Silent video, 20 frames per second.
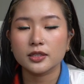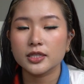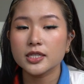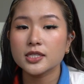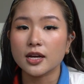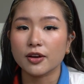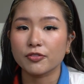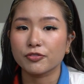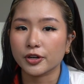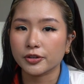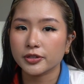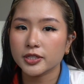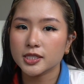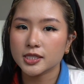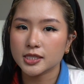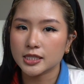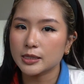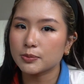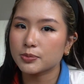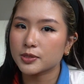These are very
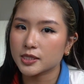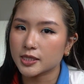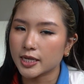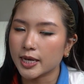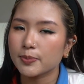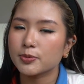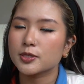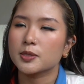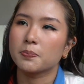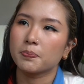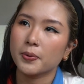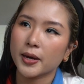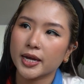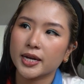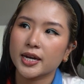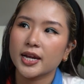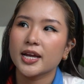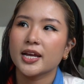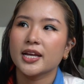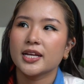steep steps,
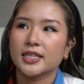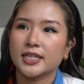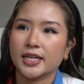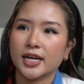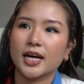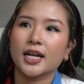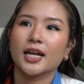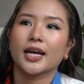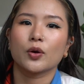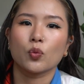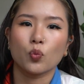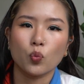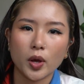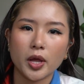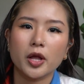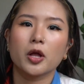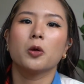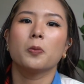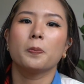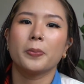but they are like
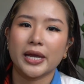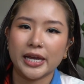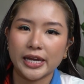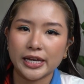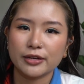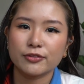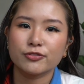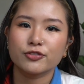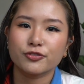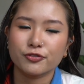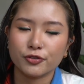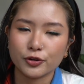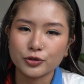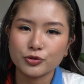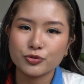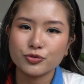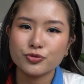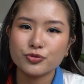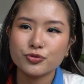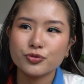well paved for
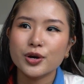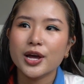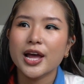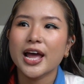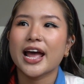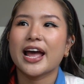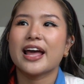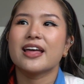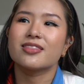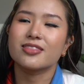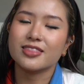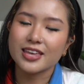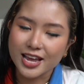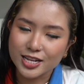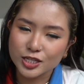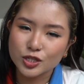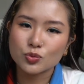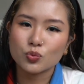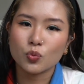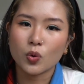you, and
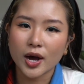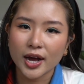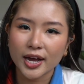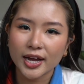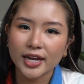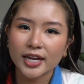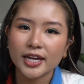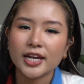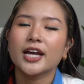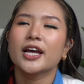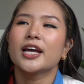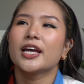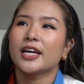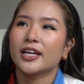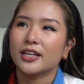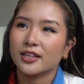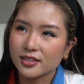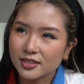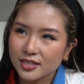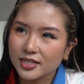that's why
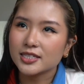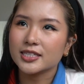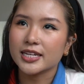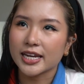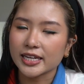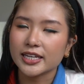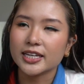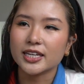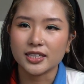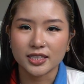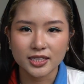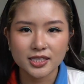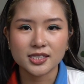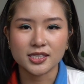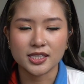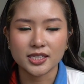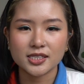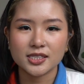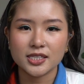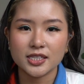the ticket is
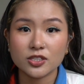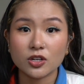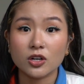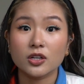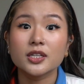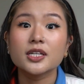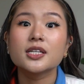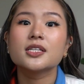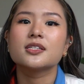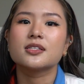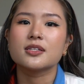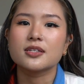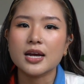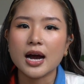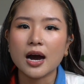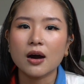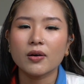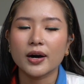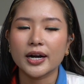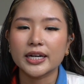$60.
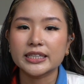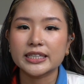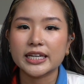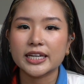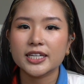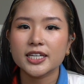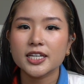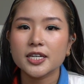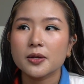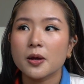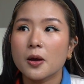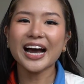Now I get it.